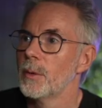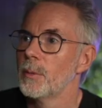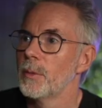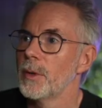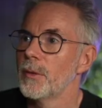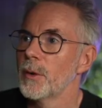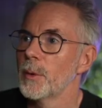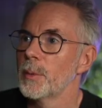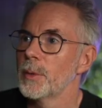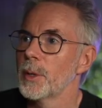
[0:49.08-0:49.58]

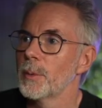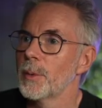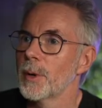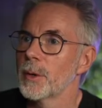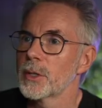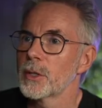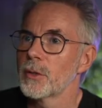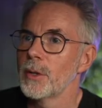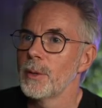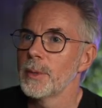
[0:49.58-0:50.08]
We've opened up our
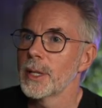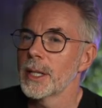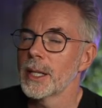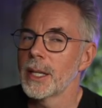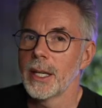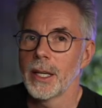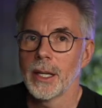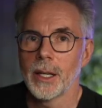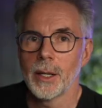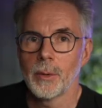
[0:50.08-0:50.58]
Stream Deck
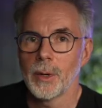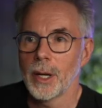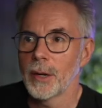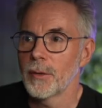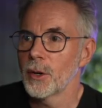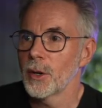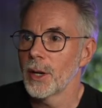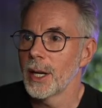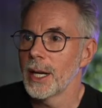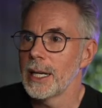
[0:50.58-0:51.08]
here. We
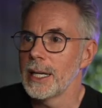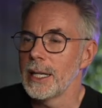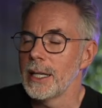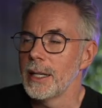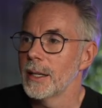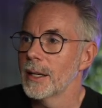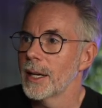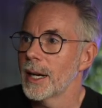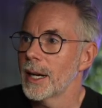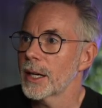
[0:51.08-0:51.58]
haven't got
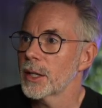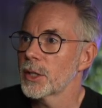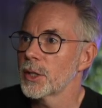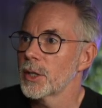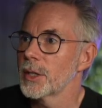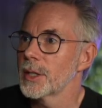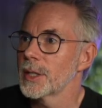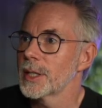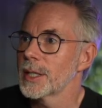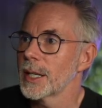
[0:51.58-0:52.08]
any
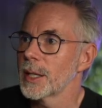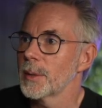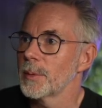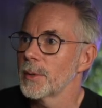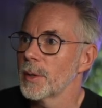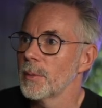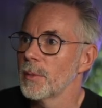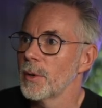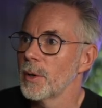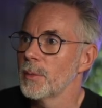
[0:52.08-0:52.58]
action set up at
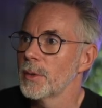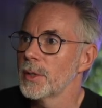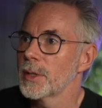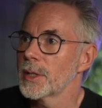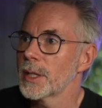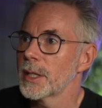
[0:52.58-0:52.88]
the moment.